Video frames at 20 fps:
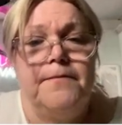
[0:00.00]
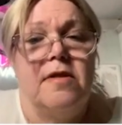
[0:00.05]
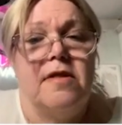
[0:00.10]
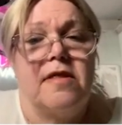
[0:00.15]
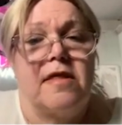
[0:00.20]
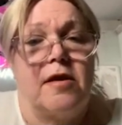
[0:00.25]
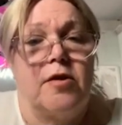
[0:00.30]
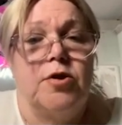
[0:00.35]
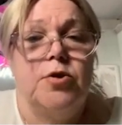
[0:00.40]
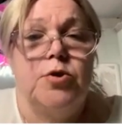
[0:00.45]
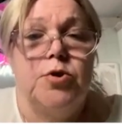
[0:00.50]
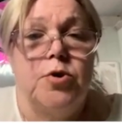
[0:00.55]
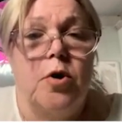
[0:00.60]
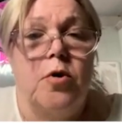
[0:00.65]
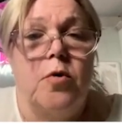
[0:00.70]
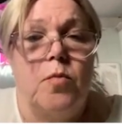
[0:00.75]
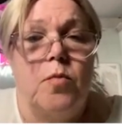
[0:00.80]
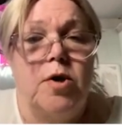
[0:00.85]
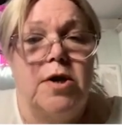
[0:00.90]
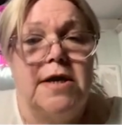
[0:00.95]
So you're
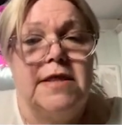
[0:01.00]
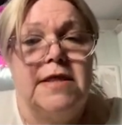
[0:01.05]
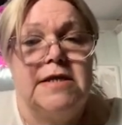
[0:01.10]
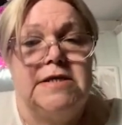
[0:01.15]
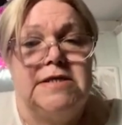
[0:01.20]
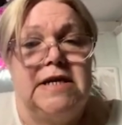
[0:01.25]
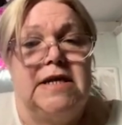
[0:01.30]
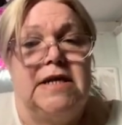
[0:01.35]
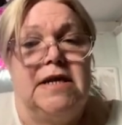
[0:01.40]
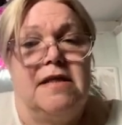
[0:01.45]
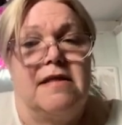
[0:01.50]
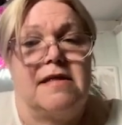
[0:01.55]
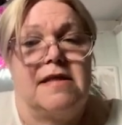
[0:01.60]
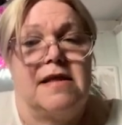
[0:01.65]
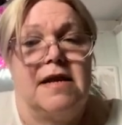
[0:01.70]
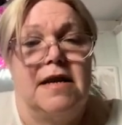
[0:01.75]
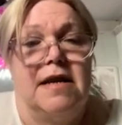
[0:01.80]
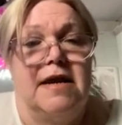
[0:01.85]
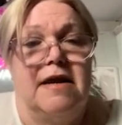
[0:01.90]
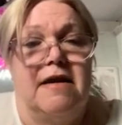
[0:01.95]
not wanting the tenants
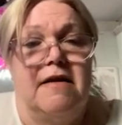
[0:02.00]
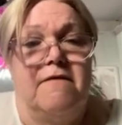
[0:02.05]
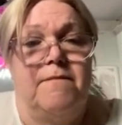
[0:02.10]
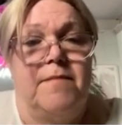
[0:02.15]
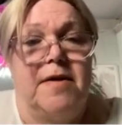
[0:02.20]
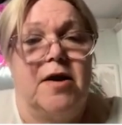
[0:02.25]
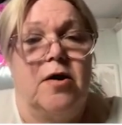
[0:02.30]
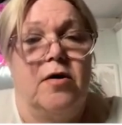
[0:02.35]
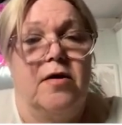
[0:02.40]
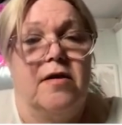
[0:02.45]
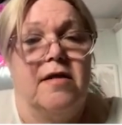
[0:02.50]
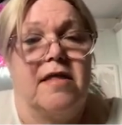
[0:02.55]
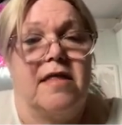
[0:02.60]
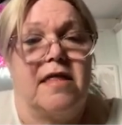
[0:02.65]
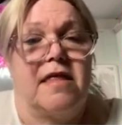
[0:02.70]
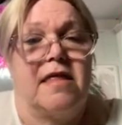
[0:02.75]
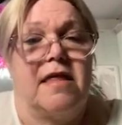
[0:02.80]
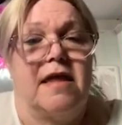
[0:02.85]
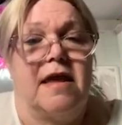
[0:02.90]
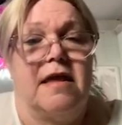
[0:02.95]
to leave
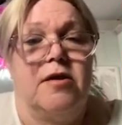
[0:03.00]
because